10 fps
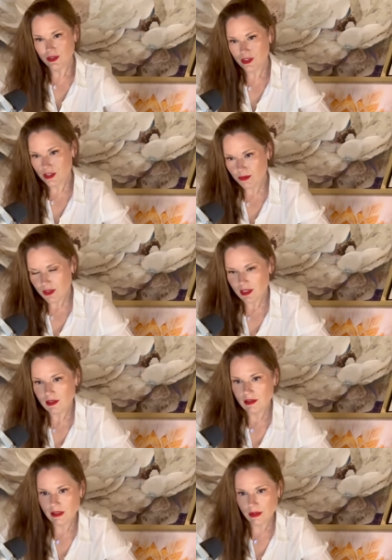to something
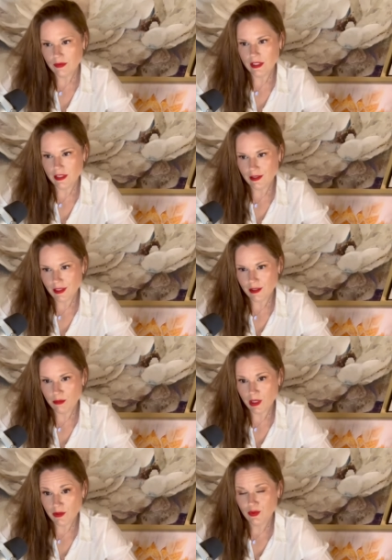lovely
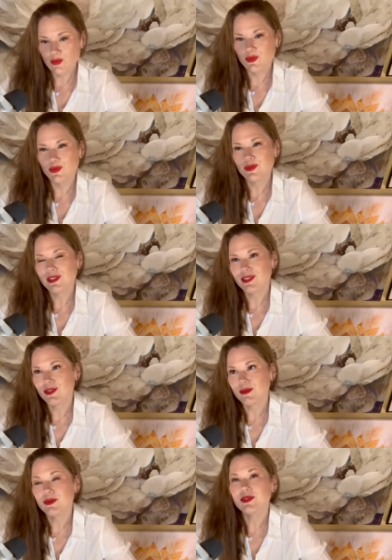and bountiful and
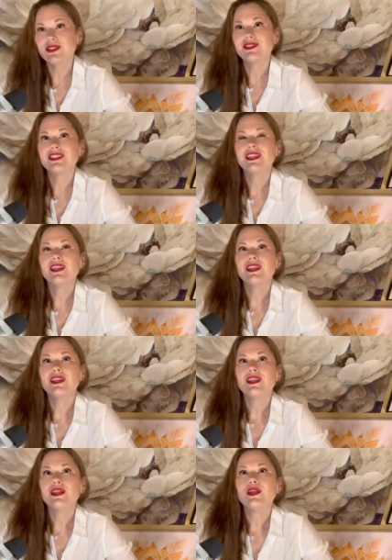harmonious?
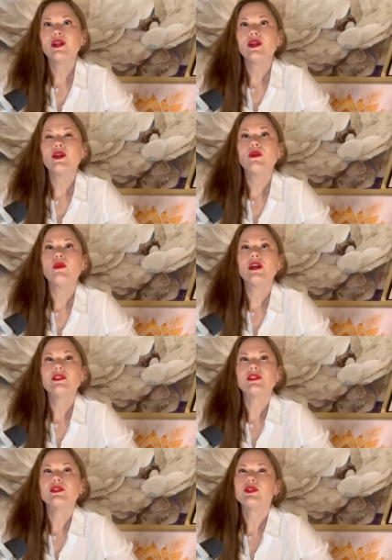Why
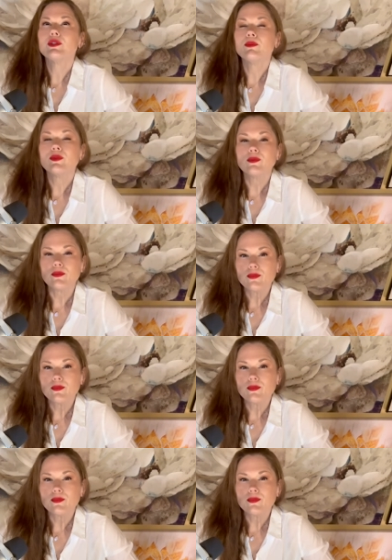is it under your moon?